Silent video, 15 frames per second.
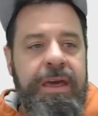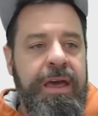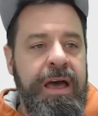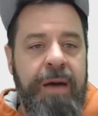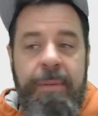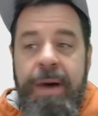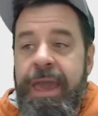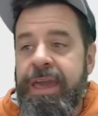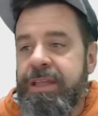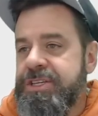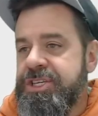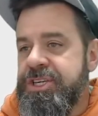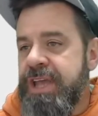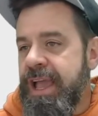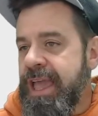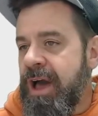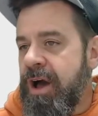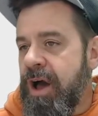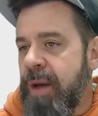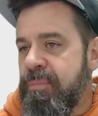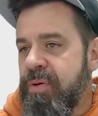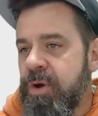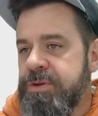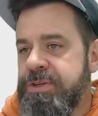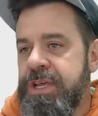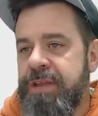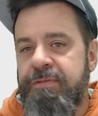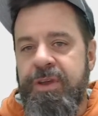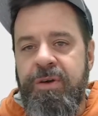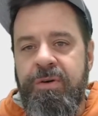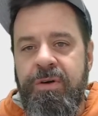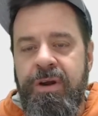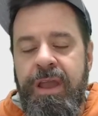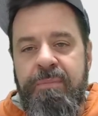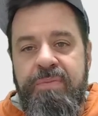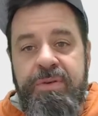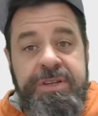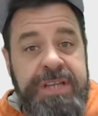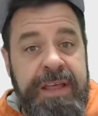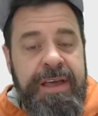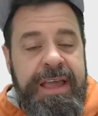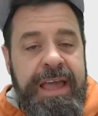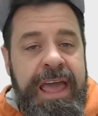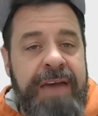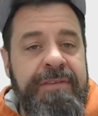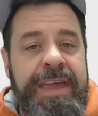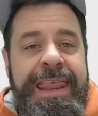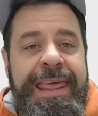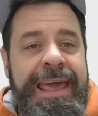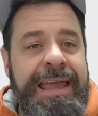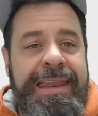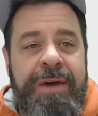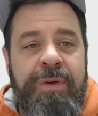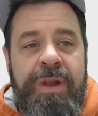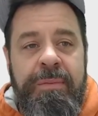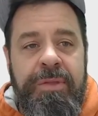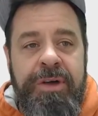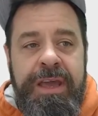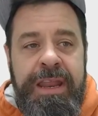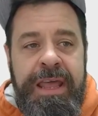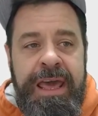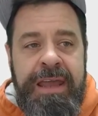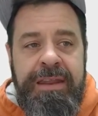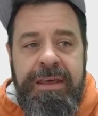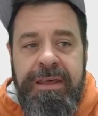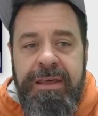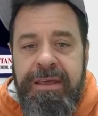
I can check out a protein viewer and pretend I have any idea what I'm looking at.